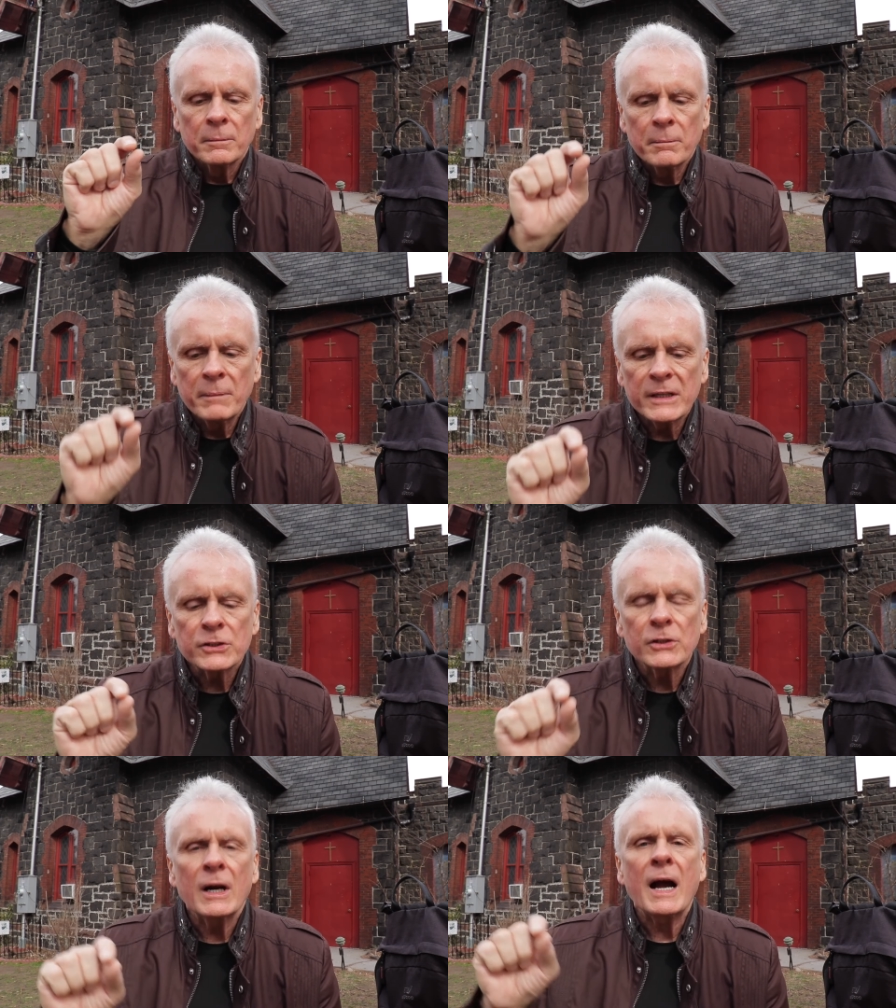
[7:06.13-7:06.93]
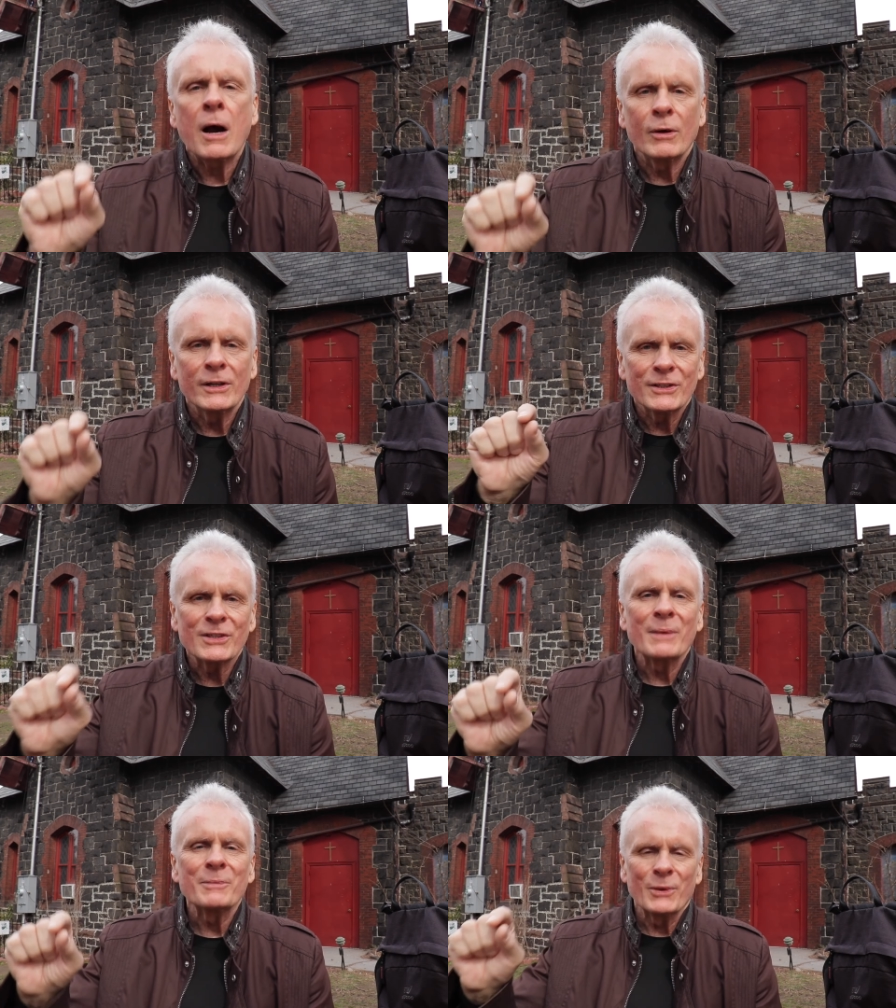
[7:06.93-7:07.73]
make sure how it is
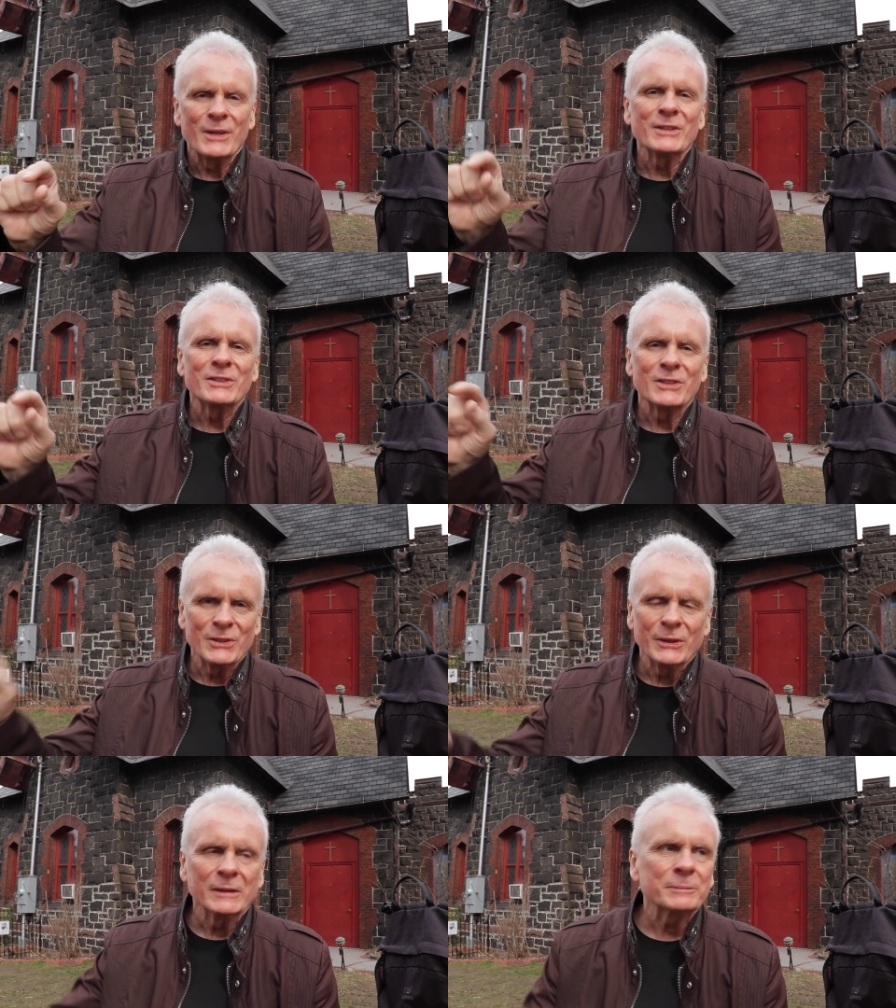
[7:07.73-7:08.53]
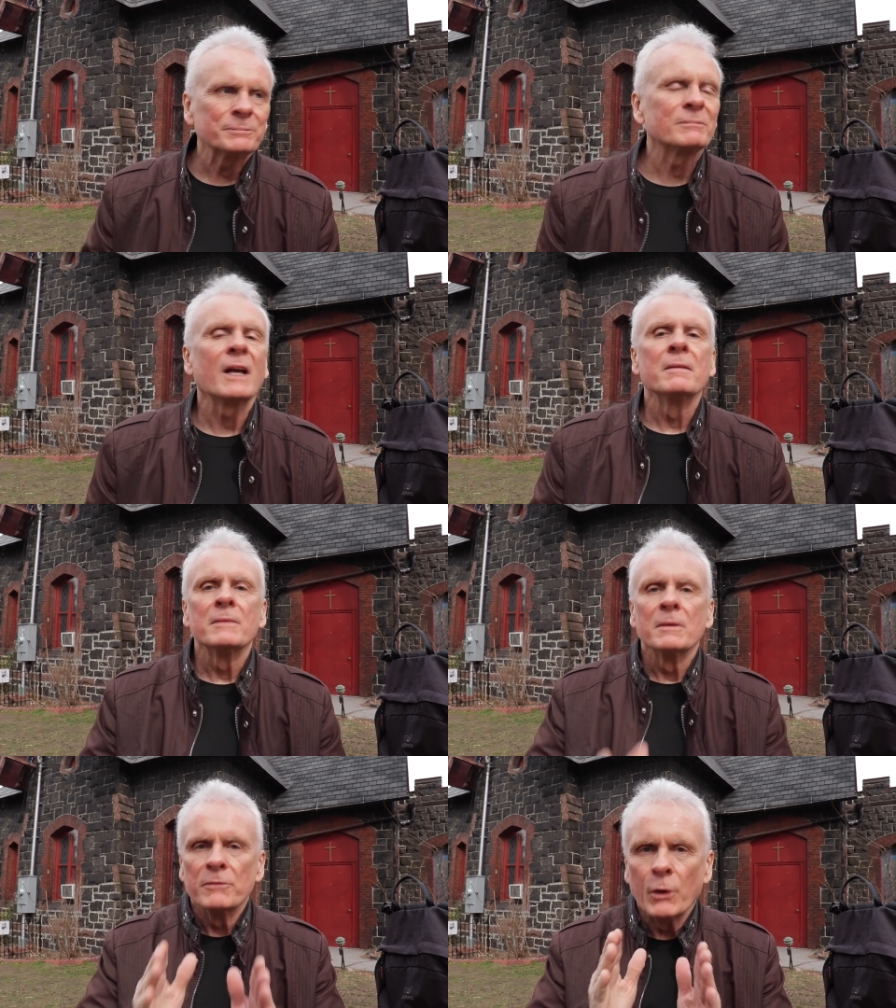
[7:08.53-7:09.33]
I'm going to do it.
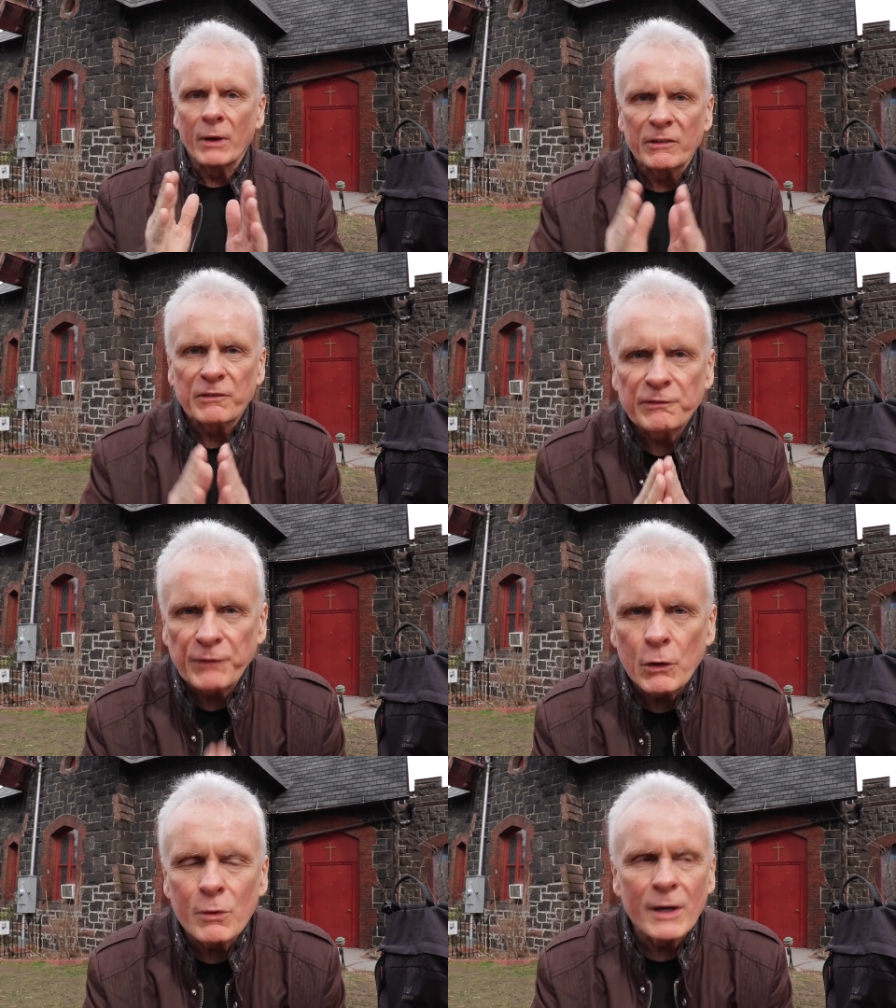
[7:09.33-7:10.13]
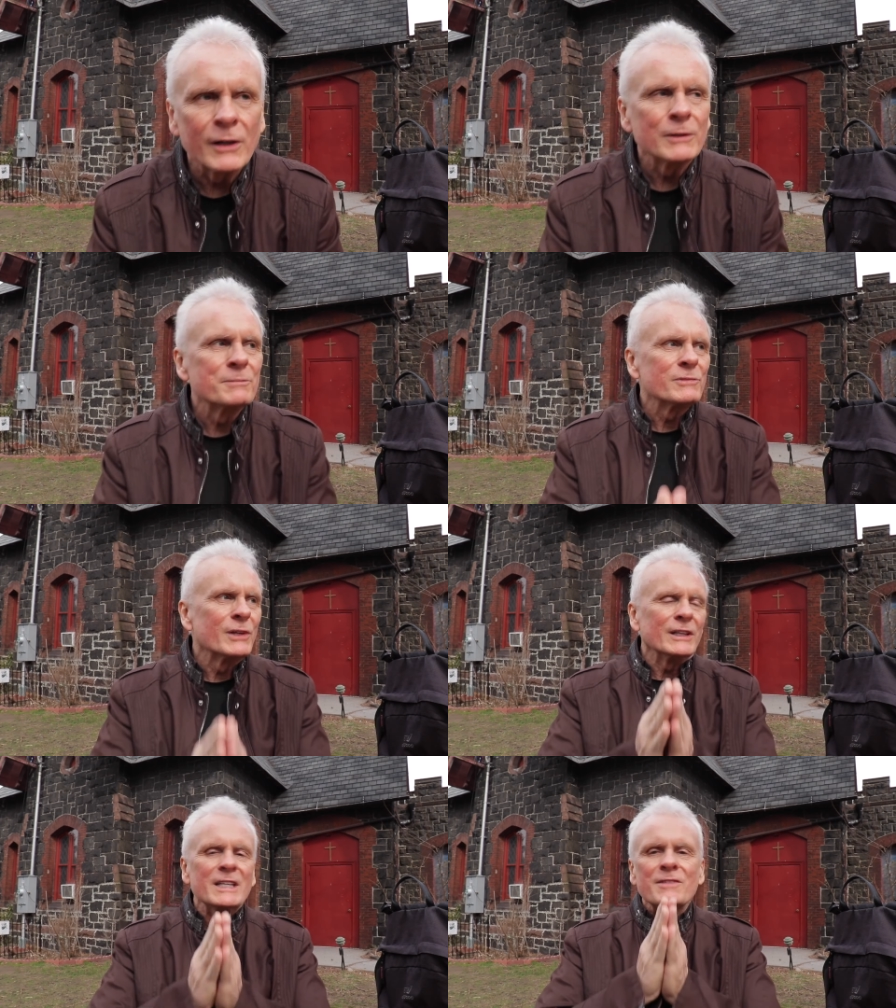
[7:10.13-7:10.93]
Knowing full well
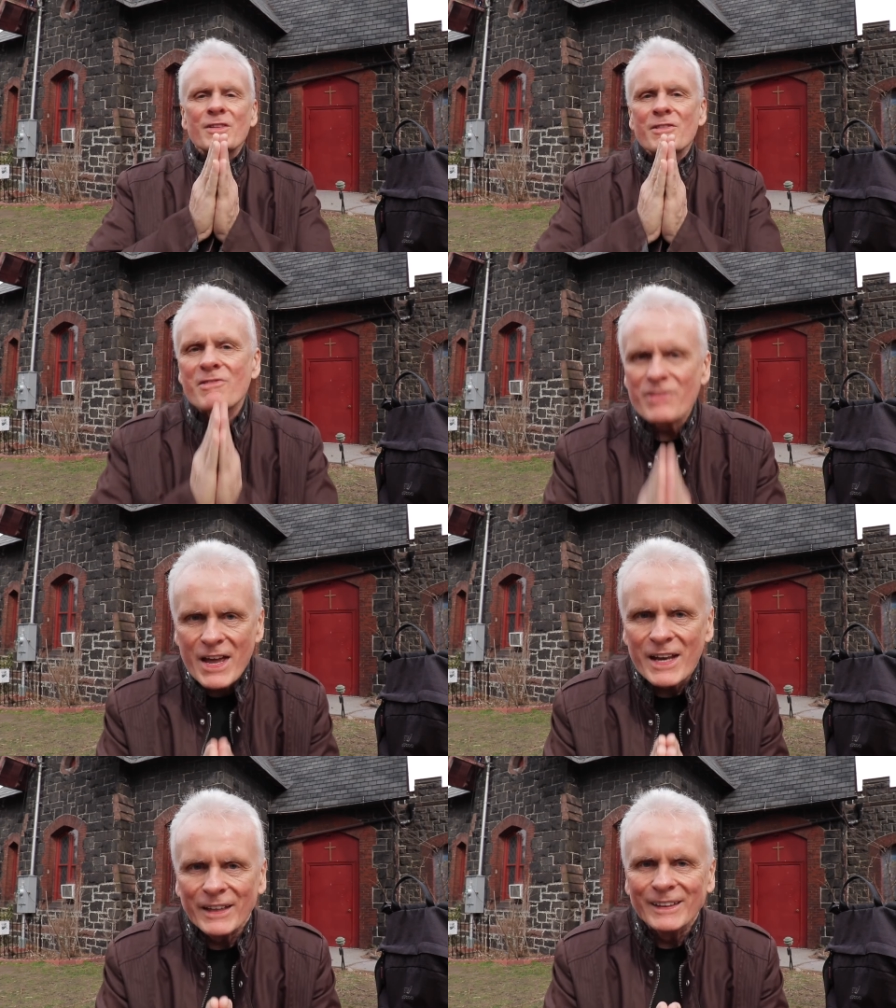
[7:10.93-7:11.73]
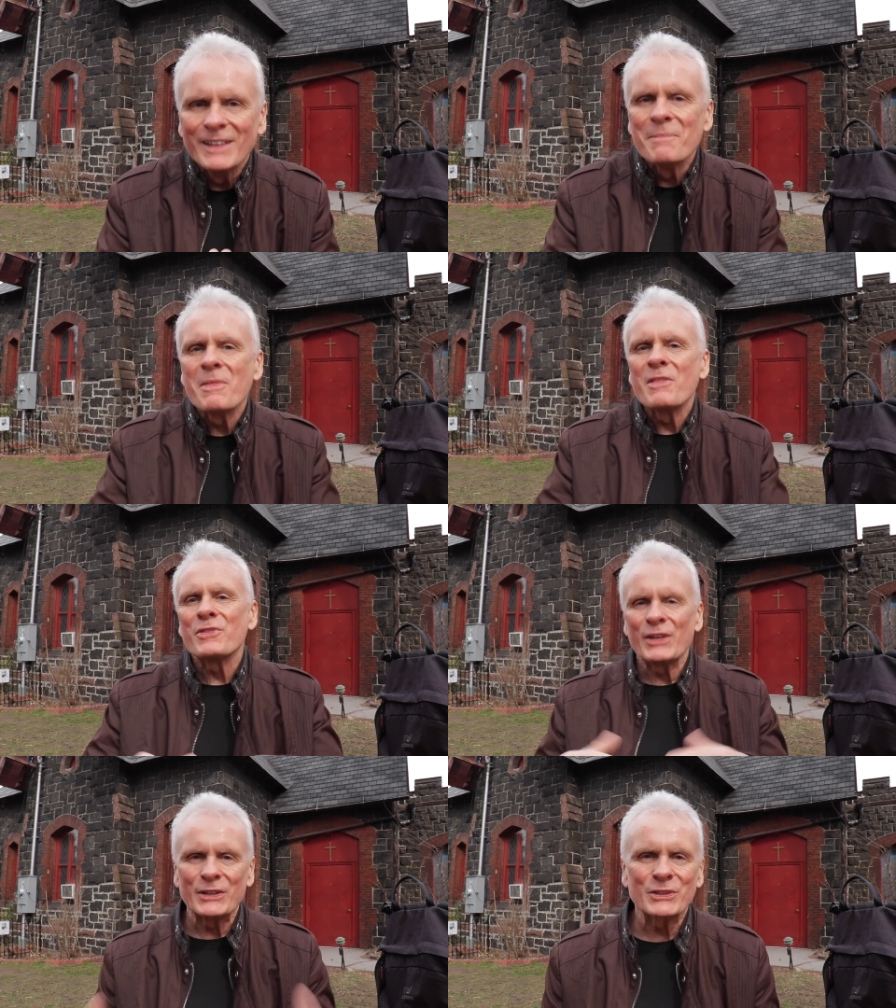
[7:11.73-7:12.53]
that even then,
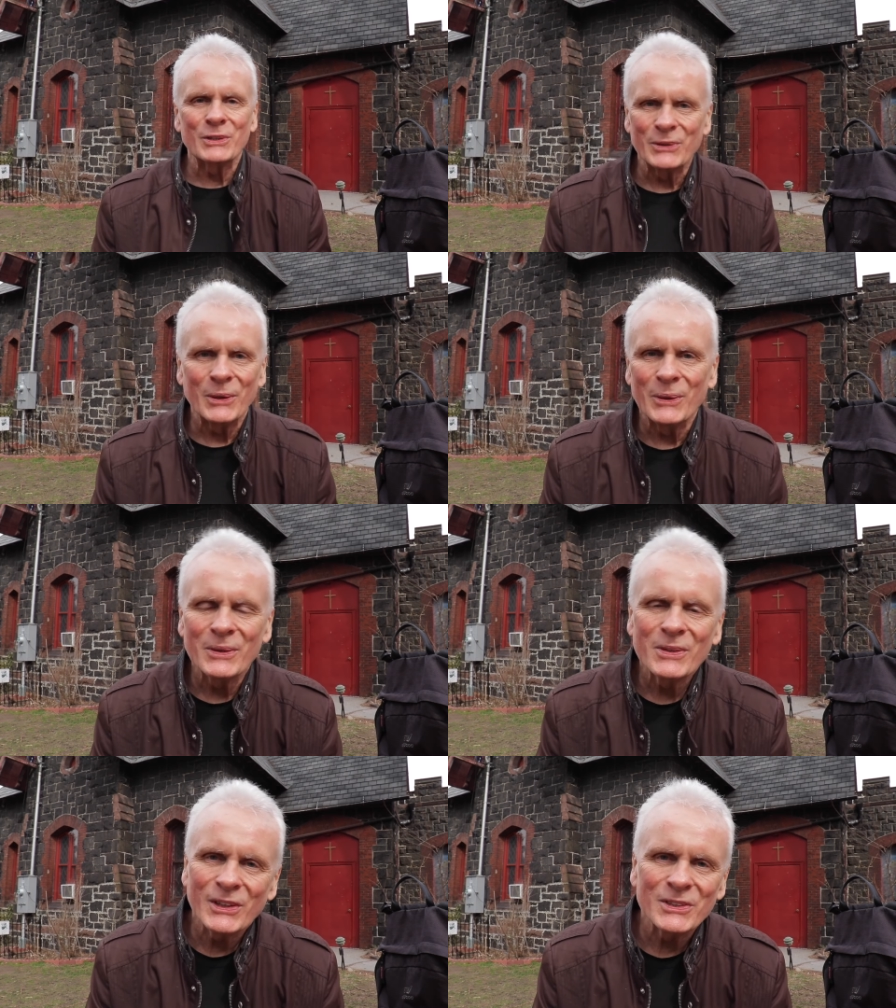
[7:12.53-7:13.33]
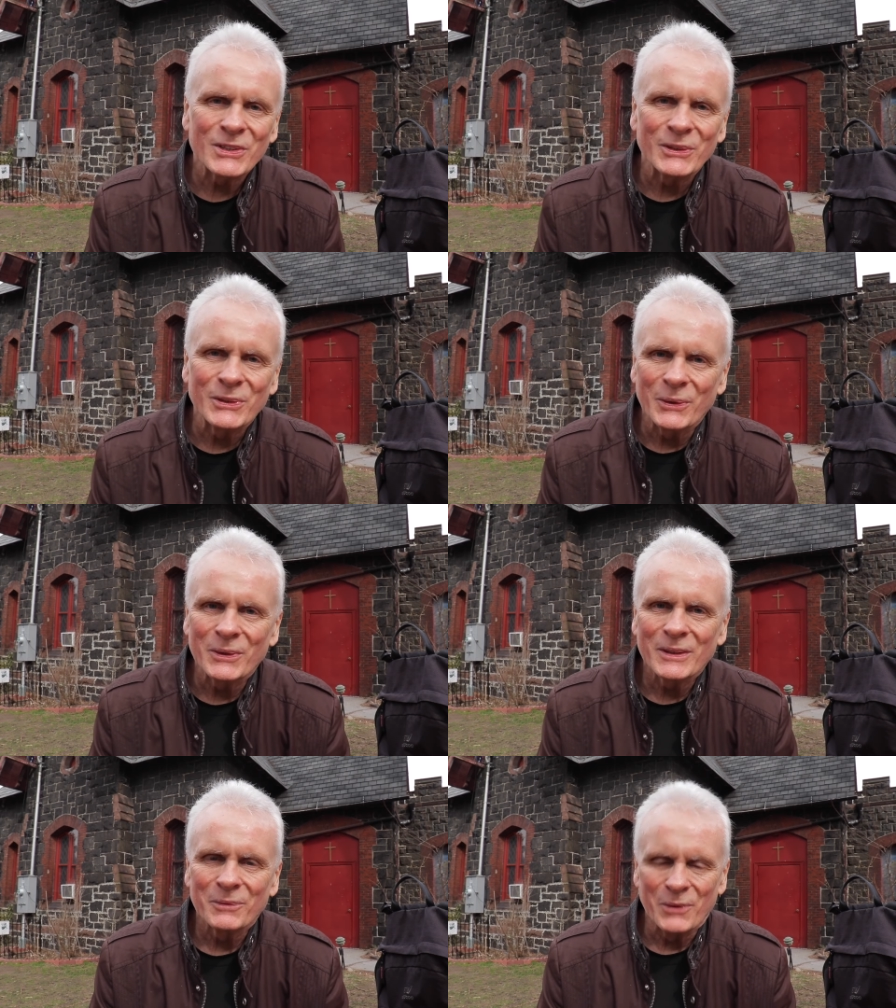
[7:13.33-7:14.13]
things could go, things could go
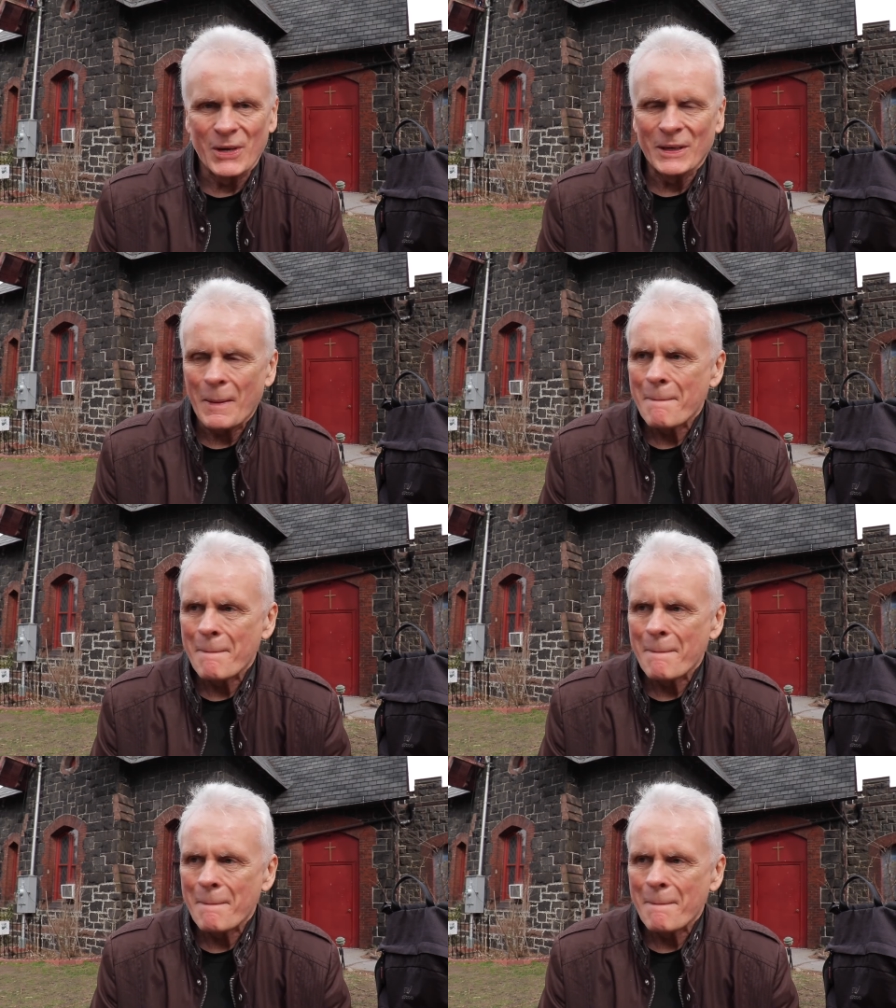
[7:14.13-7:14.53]
wrong.